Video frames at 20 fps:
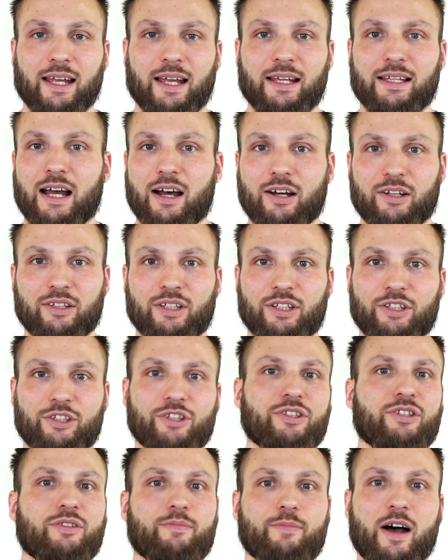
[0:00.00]
and now it's
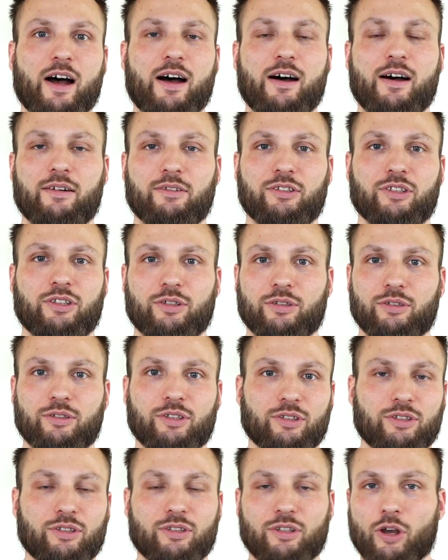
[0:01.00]
just about to
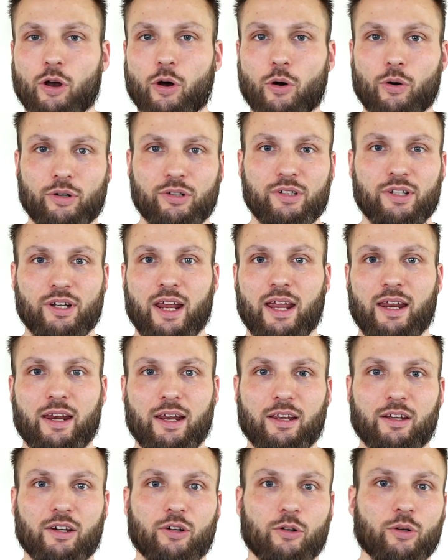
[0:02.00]
just
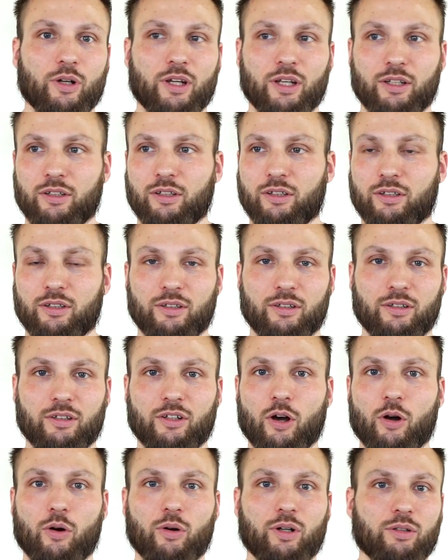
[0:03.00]
coordinating who can
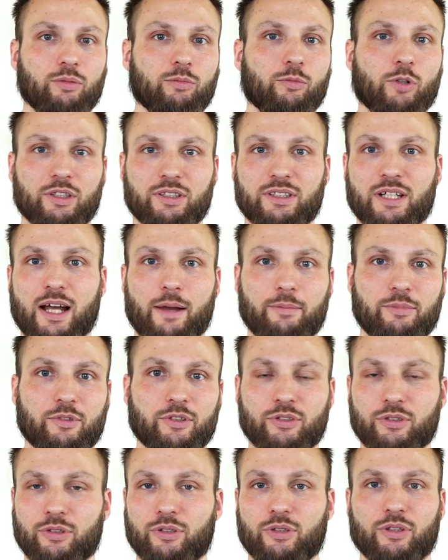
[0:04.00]
go and what time
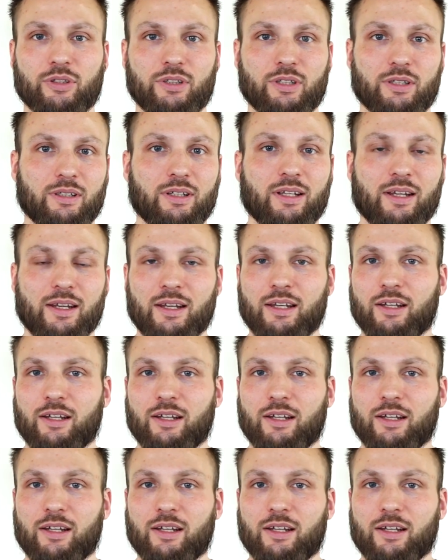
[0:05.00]
to do it, and